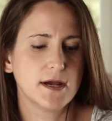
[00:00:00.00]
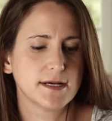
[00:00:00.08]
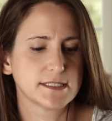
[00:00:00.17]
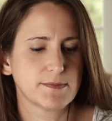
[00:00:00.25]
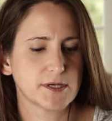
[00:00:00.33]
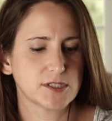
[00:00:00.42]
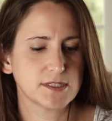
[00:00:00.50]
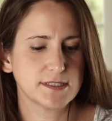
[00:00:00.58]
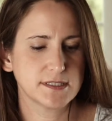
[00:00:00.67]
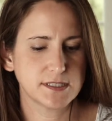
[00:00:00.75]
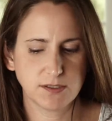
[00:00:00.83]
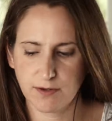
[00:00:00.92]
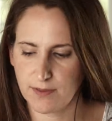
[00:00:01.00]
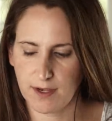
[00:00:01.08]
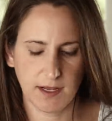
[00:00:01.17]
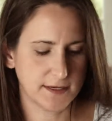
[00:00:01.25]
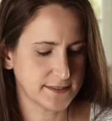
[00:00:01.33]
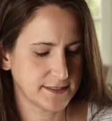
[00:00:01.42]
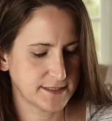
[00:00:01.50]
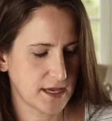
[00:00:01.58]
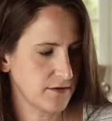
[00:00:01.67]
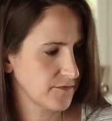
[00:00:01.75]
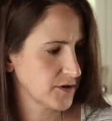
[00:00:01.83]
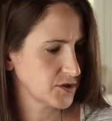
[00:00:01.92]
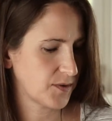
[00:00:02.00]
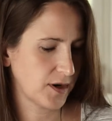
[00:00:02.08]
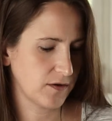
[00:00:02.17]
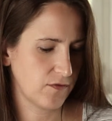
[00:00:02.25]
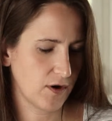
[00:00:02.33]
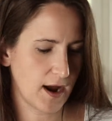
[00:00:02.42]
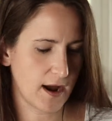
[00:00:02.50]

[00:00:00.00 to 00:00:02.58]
especially since you are letting it sit for 24